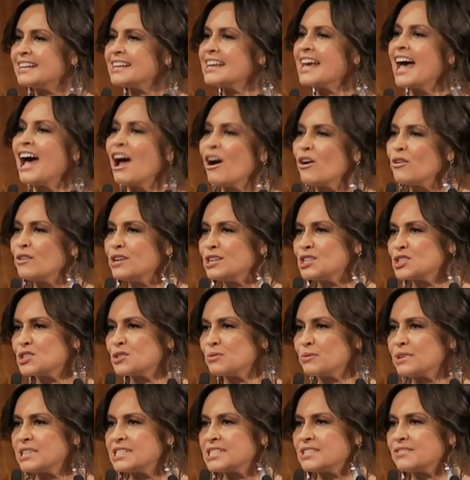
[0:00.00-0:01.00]
encourage
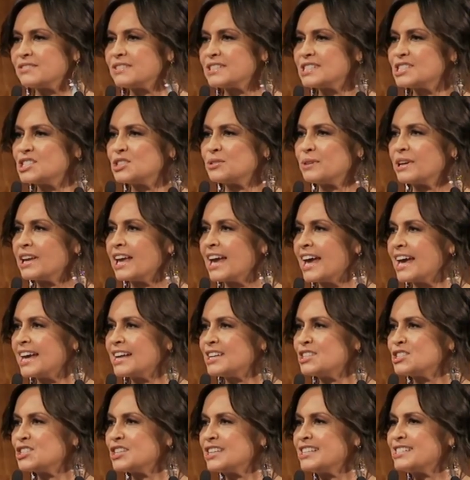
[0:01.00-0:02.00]
the rest of us to
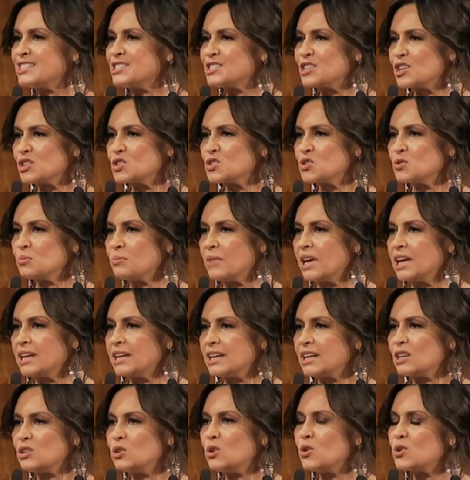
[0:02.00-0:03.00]
engage in social
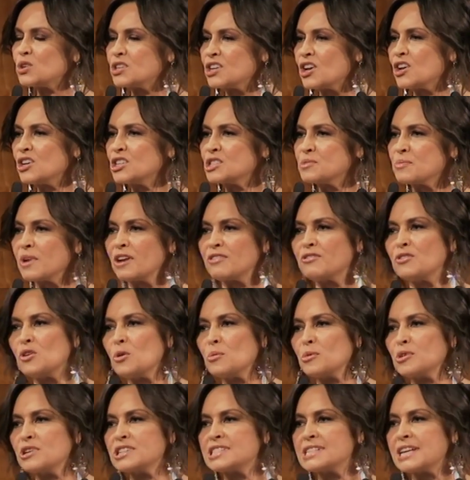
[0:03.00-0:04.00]
media. Lord knows my
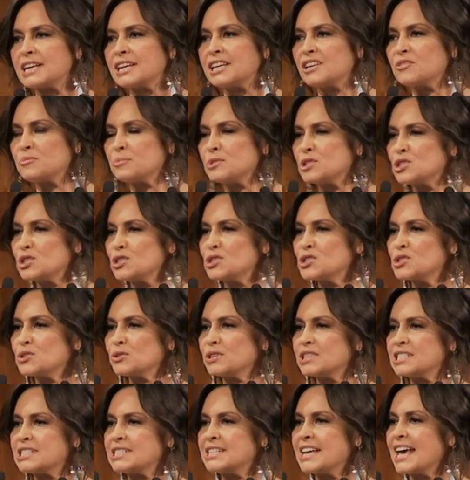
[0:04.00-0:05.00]
former executive
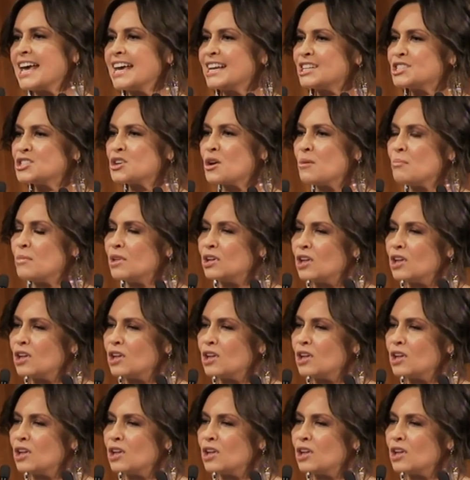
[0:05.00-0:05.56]
producer at Today, Tom